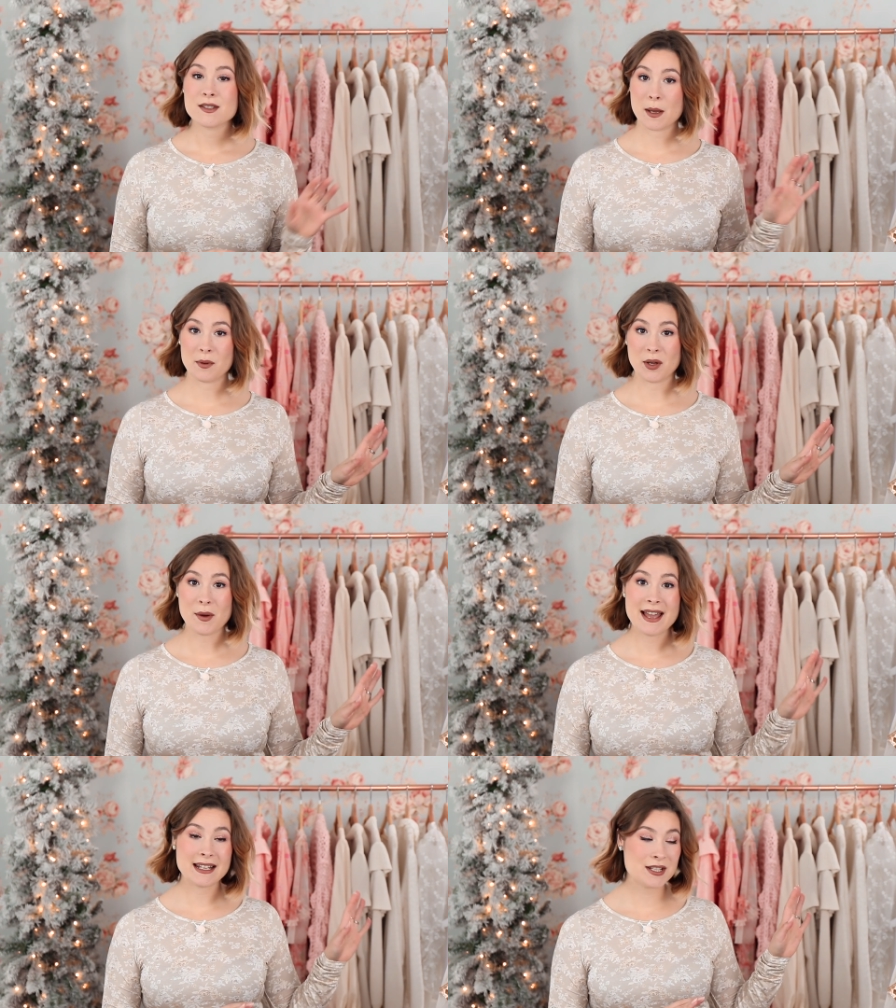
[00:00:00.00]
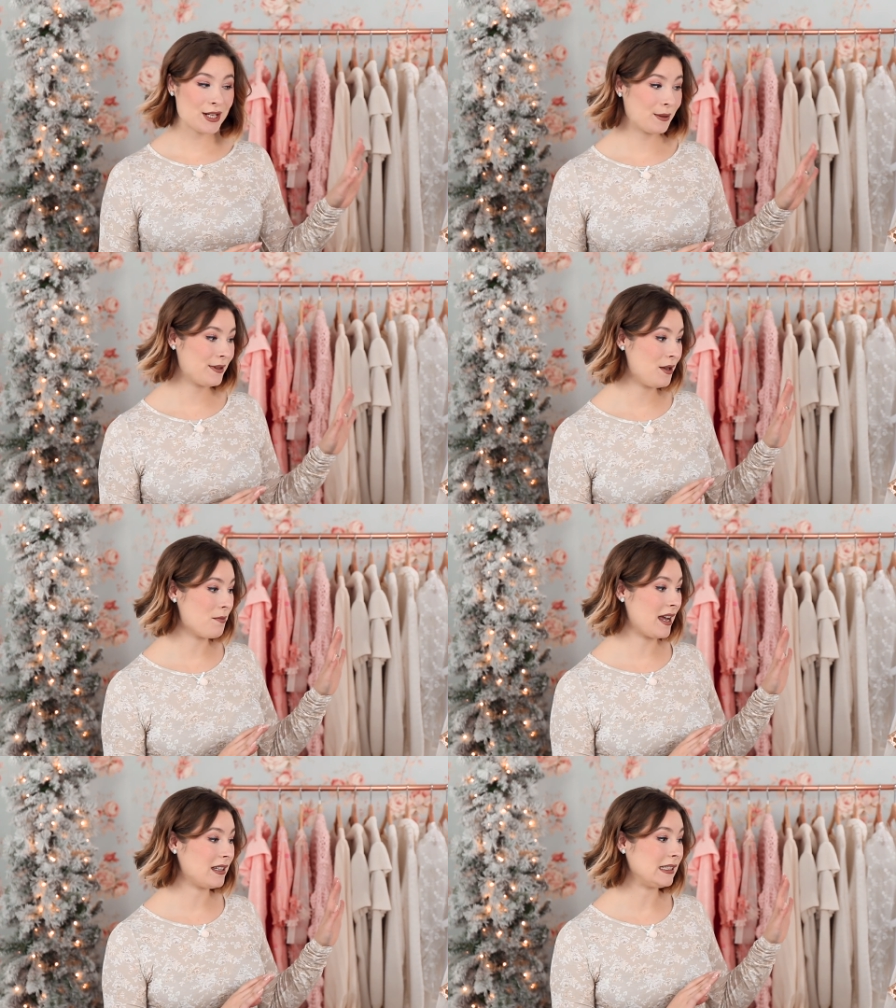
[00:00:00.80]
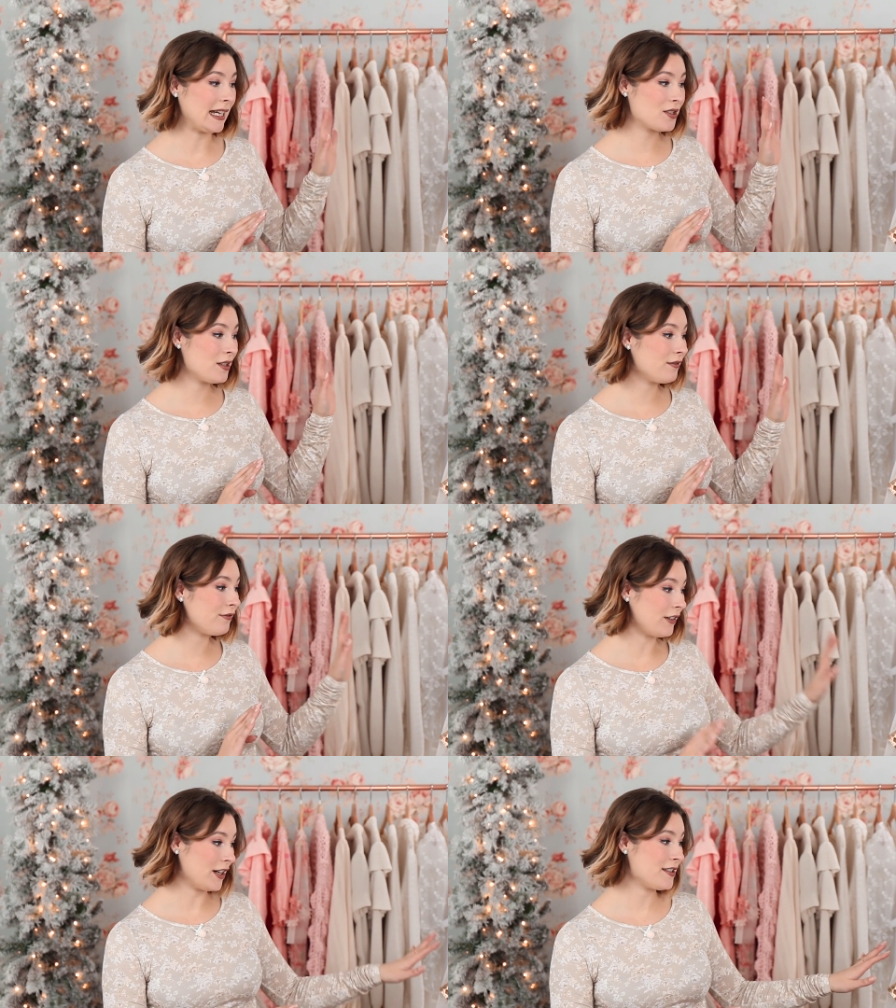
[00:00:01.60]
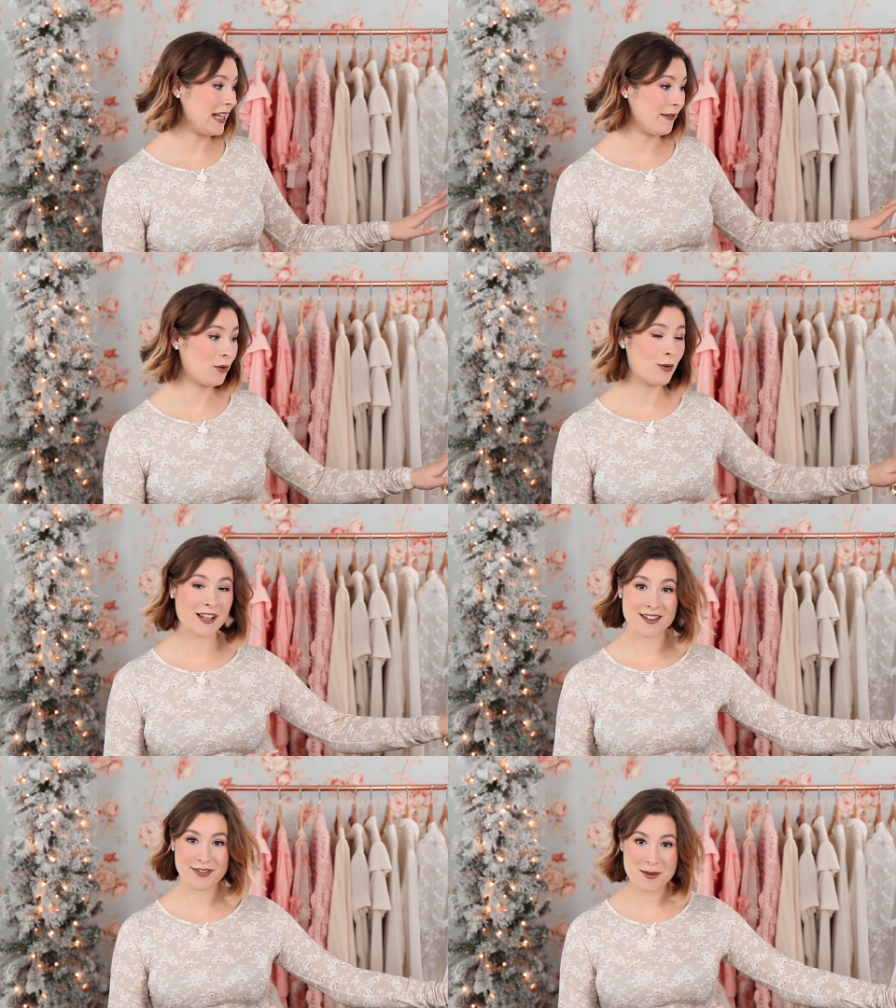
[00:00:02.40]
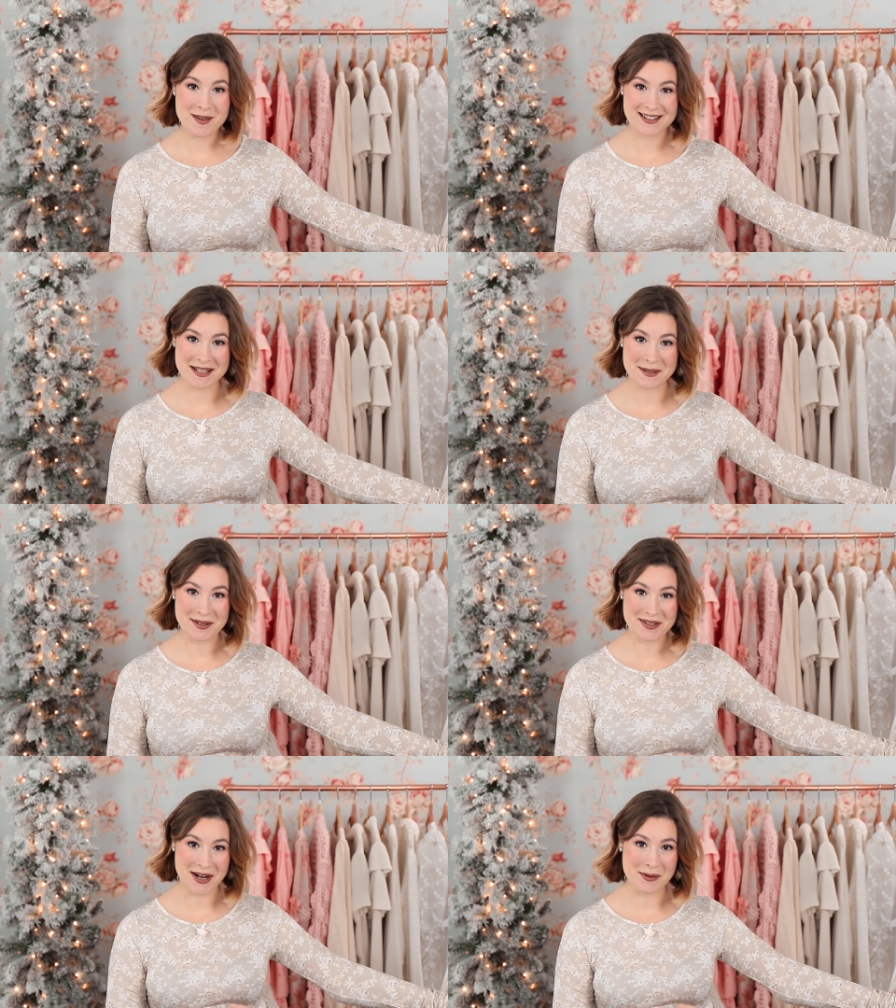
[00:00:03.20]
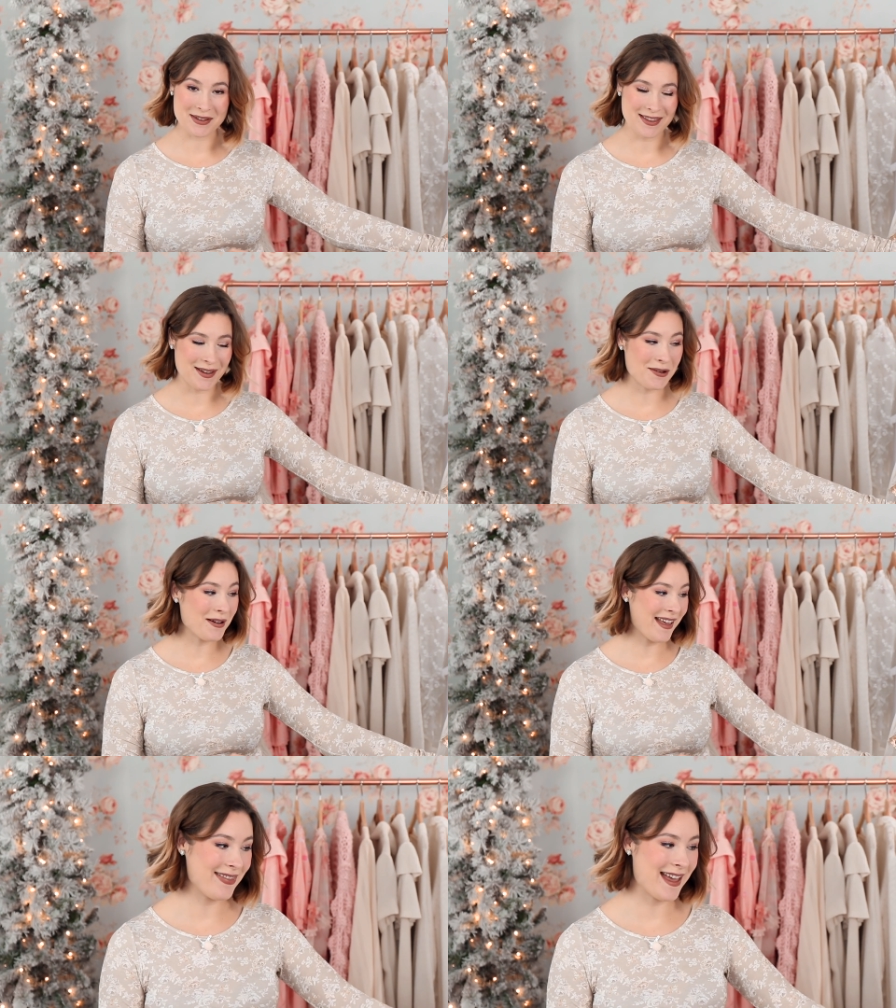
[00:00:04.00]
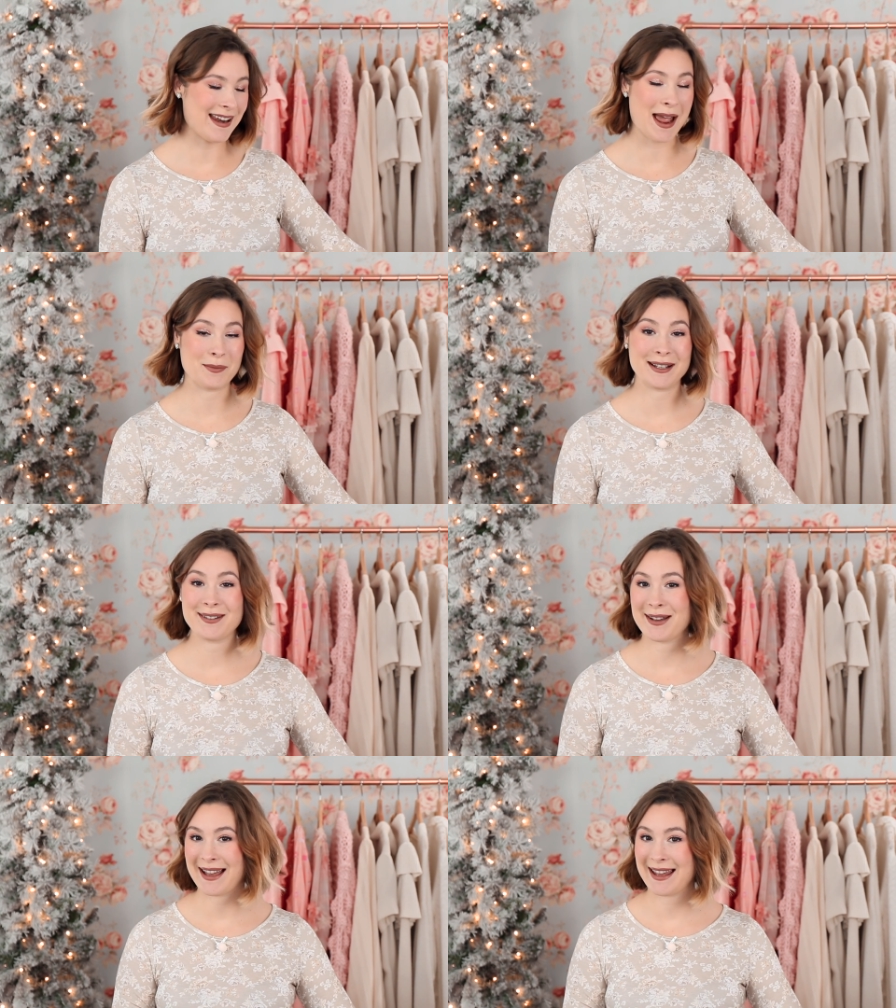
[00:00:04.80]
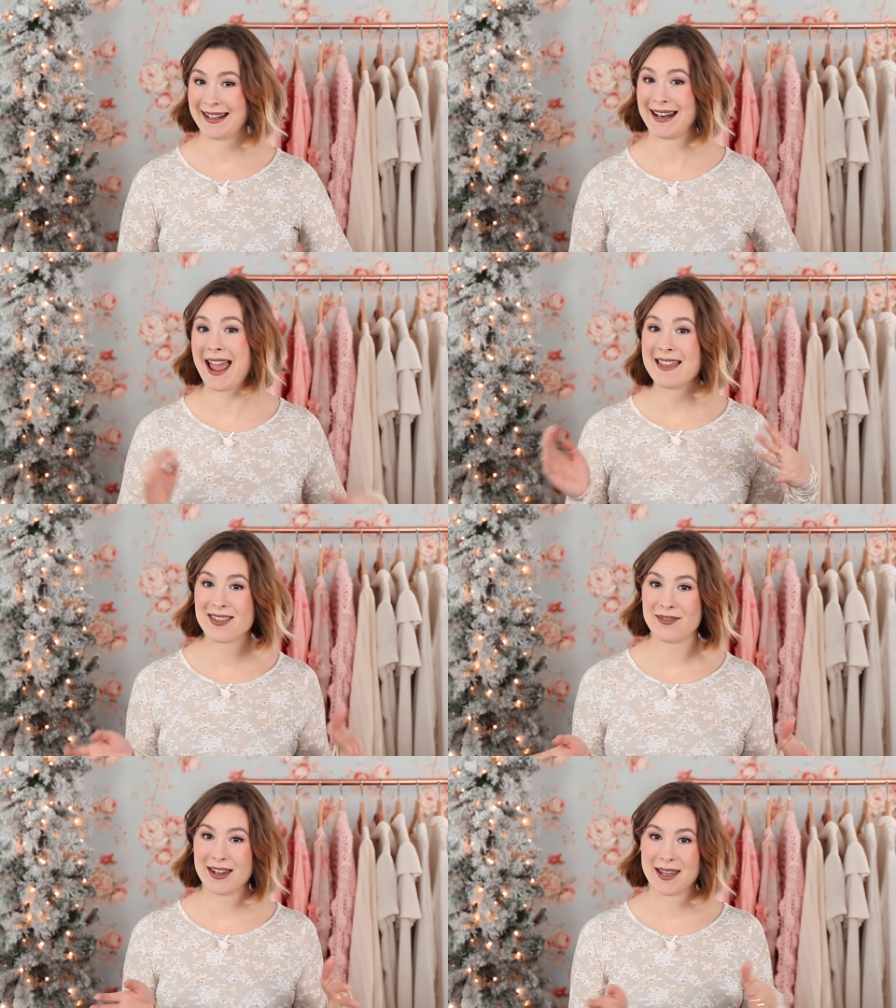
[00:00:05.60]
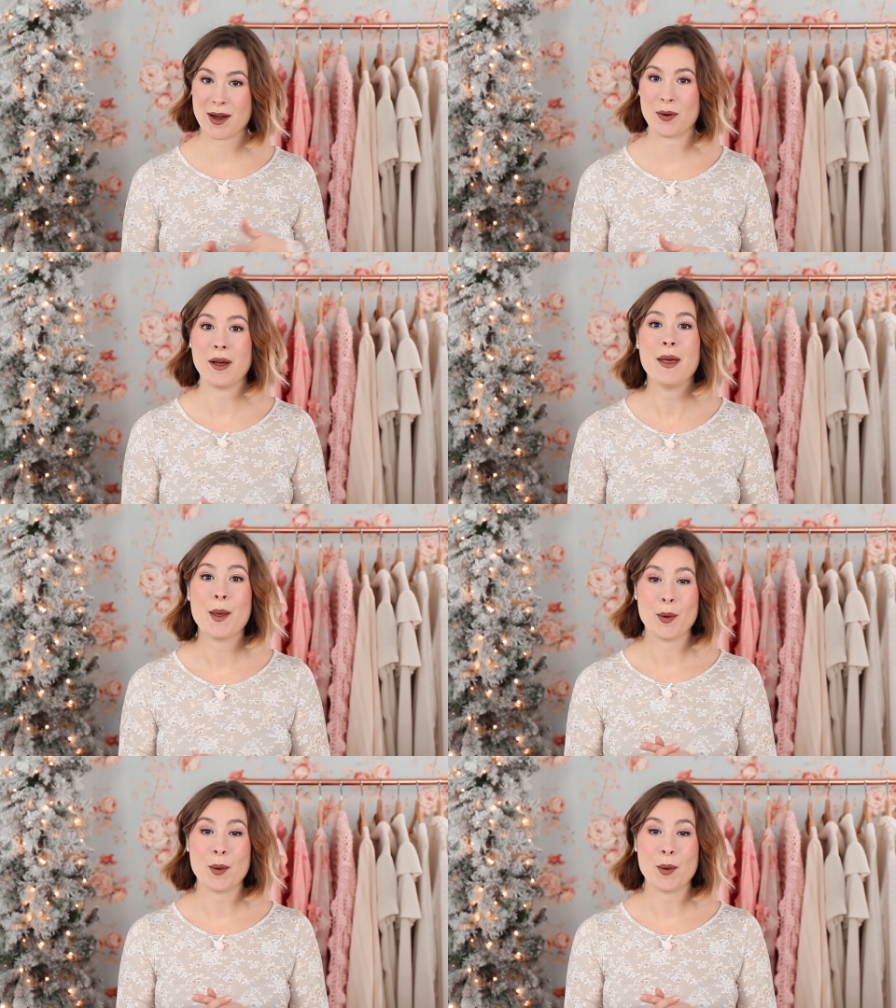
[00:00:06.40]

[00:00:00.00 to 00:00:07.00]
So I will go ahead and share with you my collection first. I have quite a few pieces to share with you, and then I'm gonna go ahead and end the video